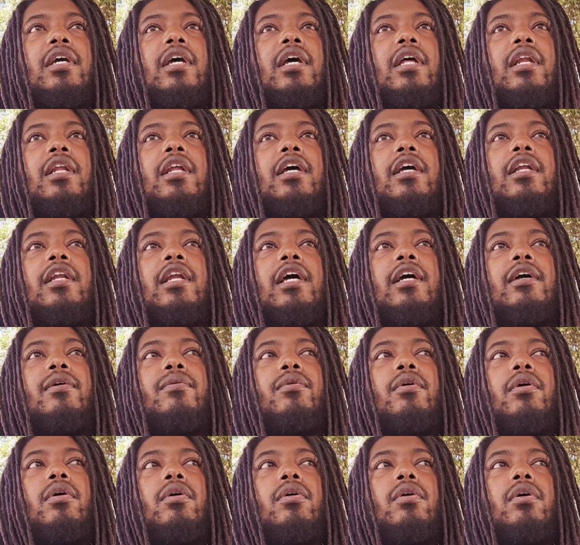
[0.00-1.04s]
Looking like an
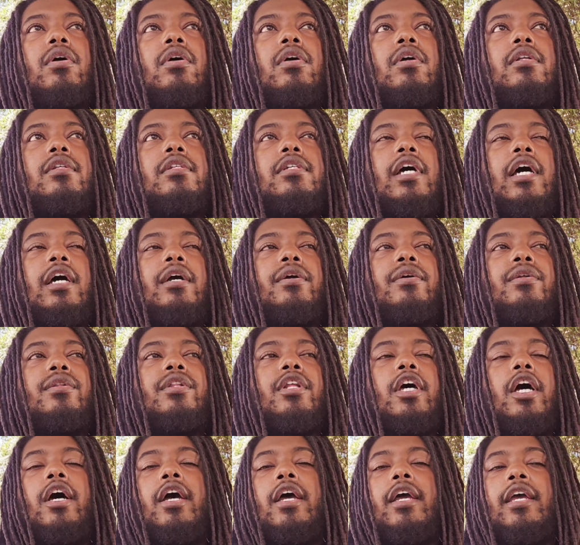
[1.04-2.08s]
entire
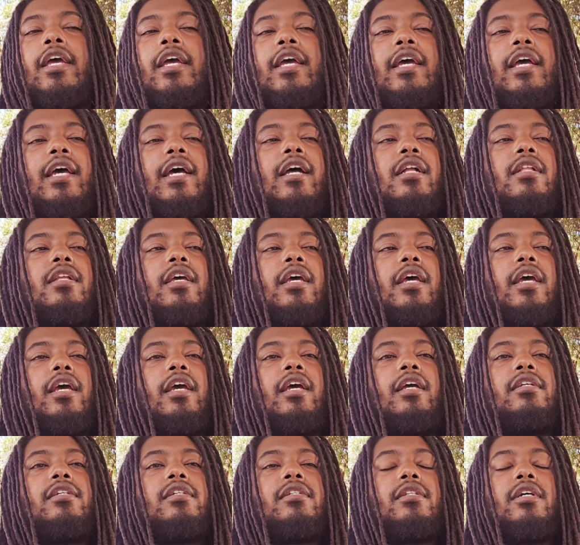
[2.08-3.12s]
thought at the age
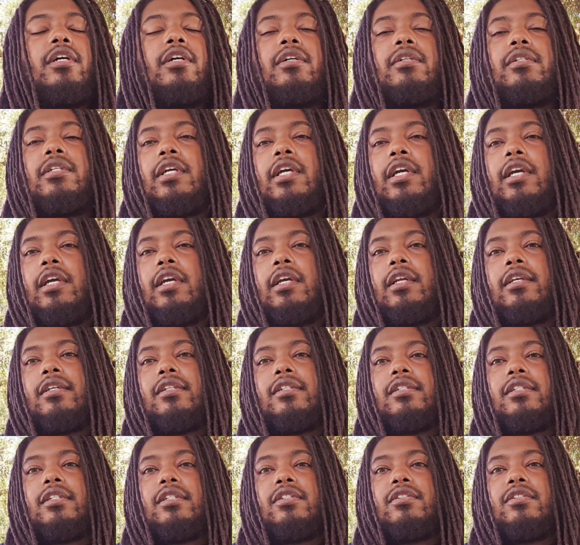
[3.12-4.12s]
of 13 and shit.